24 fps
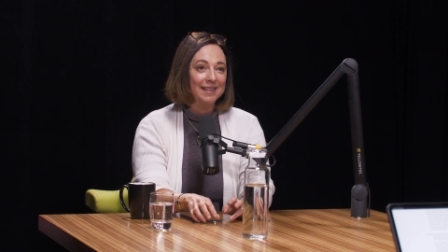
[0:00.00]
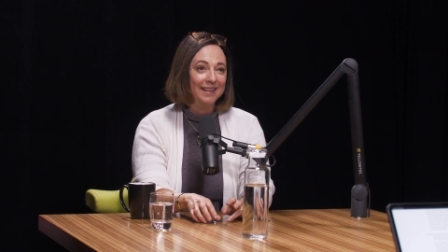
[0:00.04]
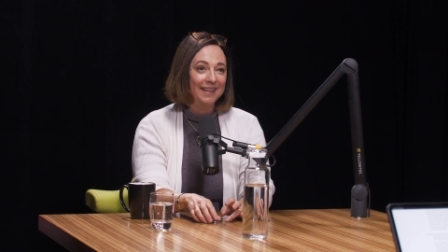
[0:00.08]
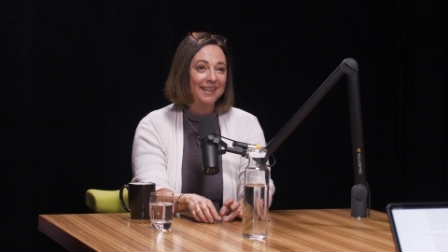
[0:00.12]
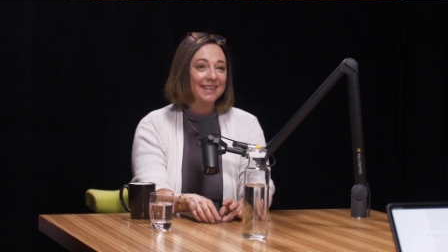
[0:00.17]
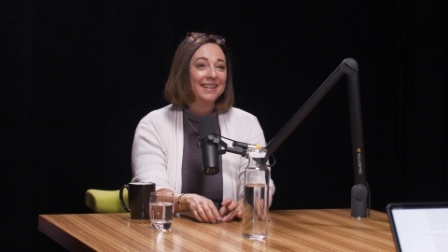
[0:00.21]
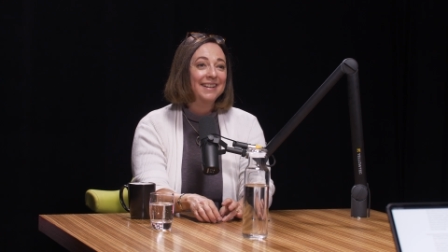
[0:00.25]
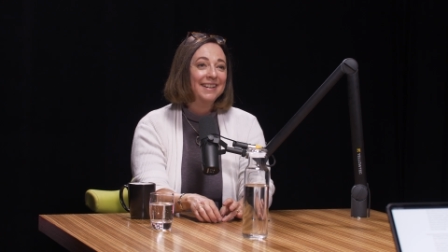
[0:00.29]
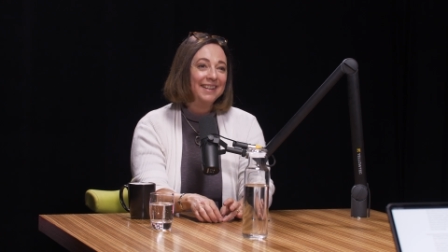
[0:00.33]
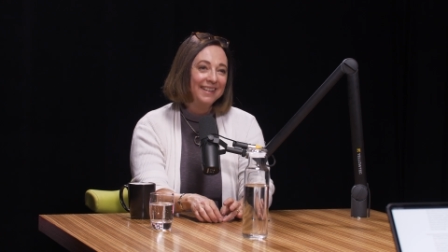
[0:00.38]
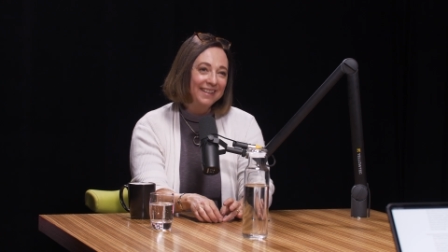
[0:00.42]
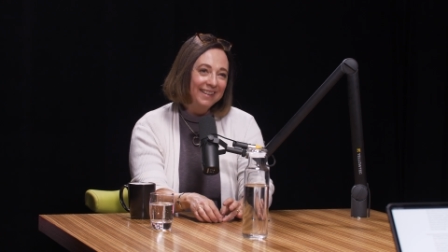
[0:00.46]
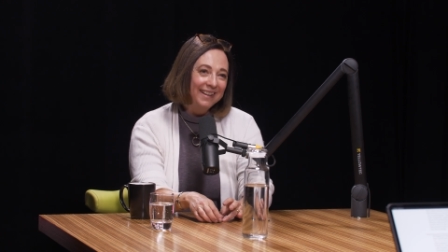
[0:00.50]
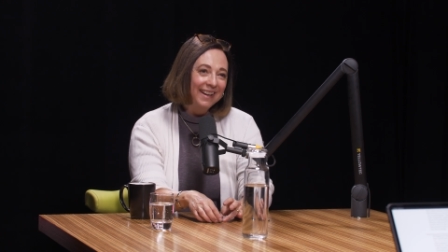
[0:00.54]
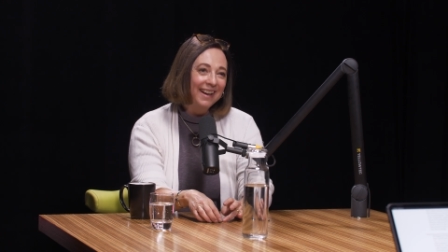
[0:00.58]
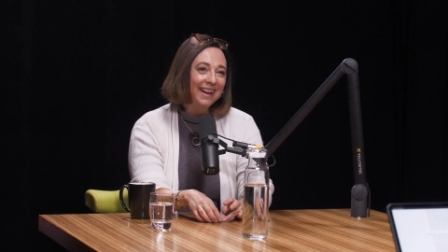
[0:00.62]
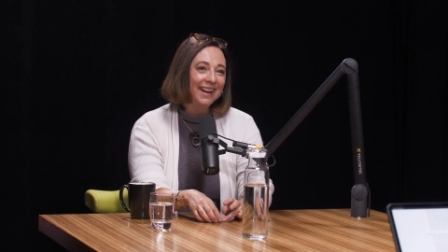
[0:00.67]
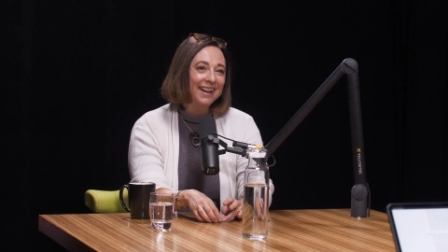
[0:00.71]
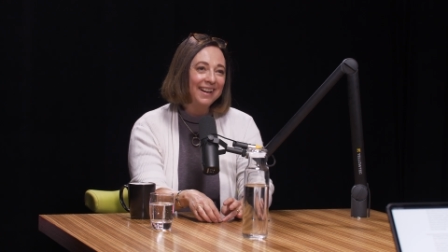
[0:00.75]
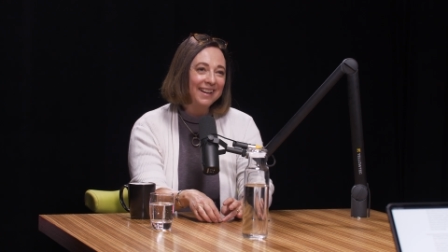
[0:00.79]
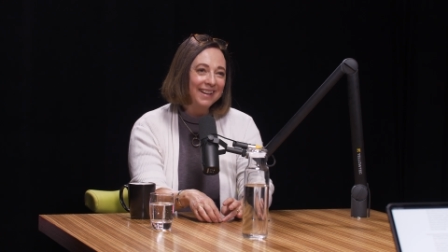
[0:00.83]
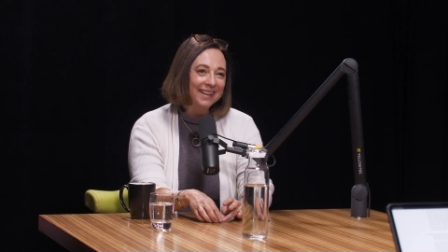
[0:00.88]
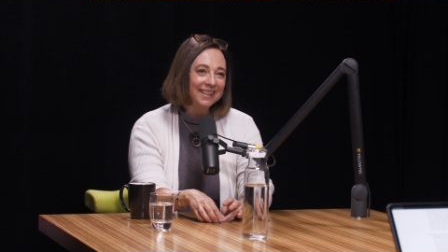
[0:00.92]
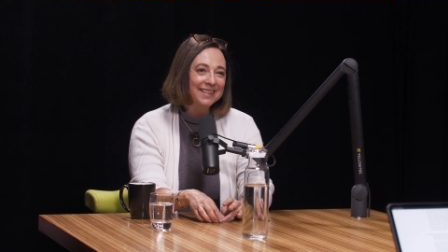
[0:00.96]
Something like
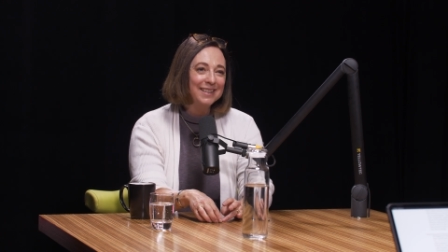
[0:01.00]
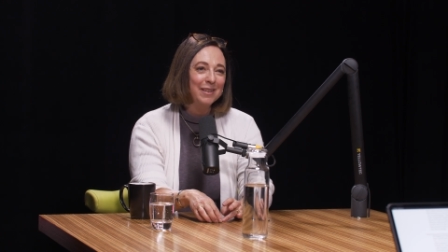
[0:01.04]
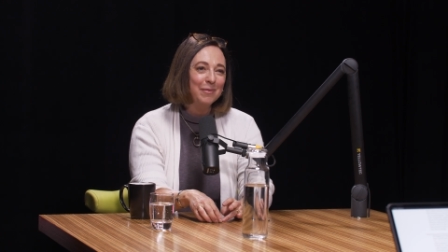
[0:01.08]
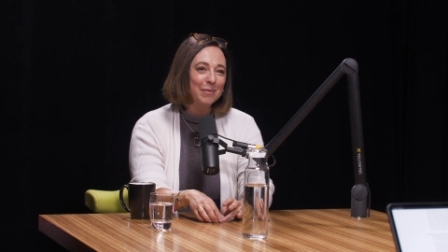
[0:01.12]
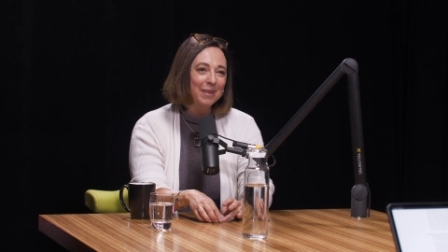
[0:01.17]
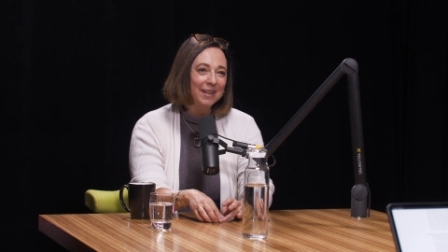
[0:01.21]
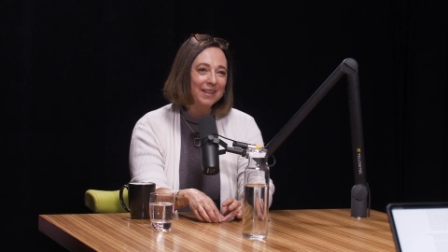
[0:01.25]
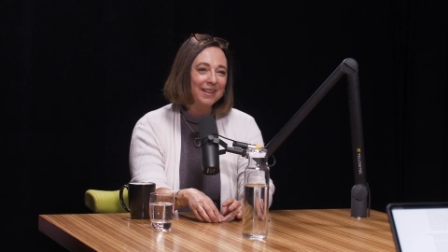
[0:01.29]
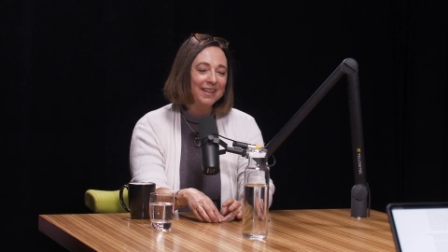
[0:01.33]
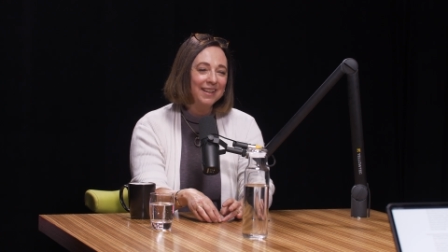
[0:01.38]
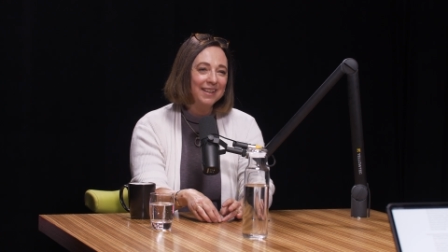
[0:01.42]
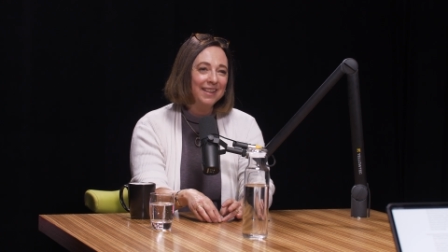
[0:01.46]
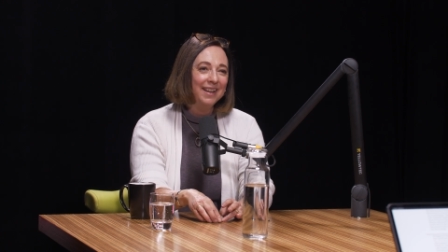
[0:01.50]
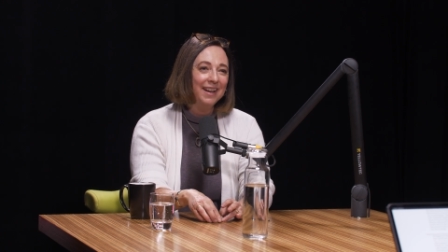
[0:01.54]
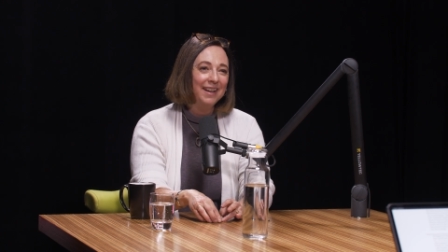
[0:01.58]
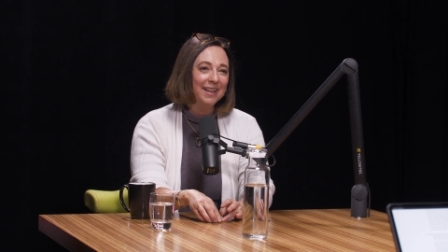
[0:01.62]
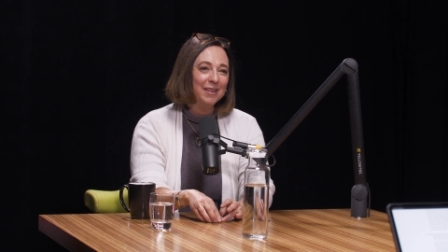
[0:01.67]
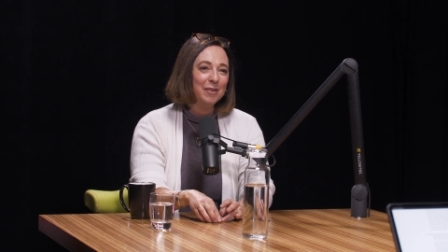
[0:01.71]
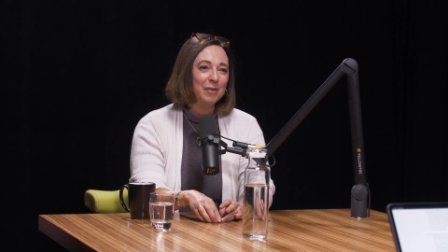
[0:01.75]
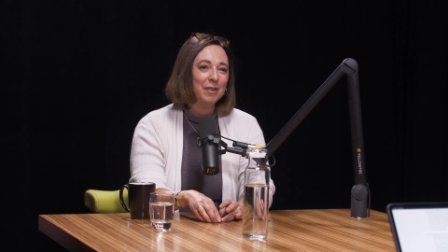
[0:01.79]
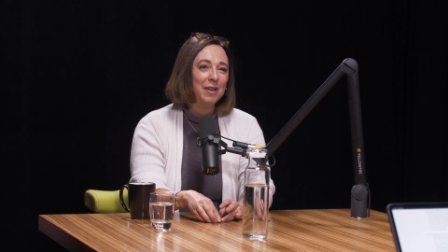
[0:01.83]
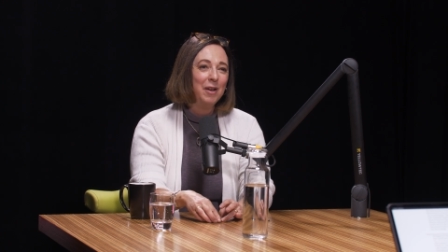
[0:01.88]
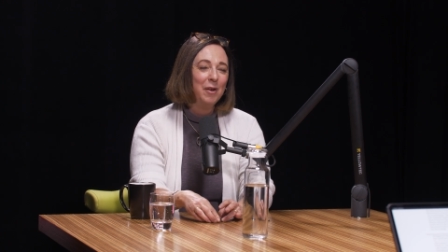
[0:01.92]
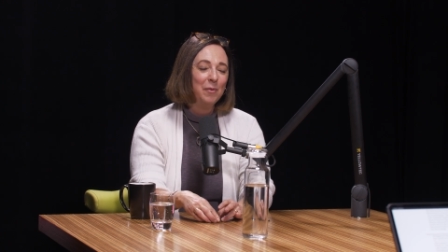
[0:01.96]
yeah, yeah, something like
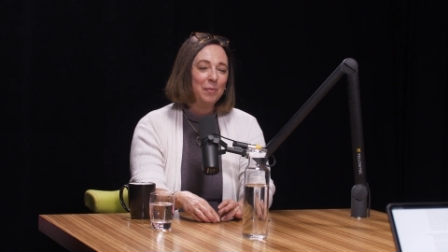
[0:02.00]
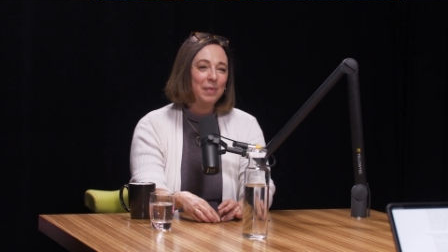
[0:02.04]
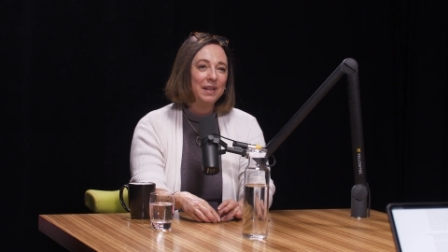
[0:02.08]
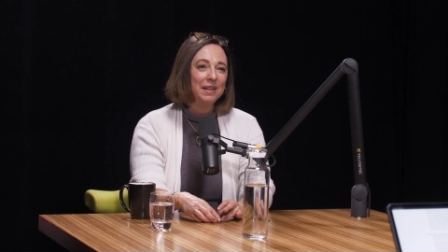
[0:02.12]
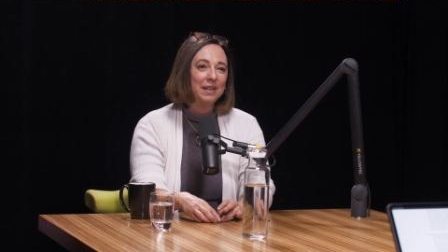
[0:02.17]
that. Yeah, it is.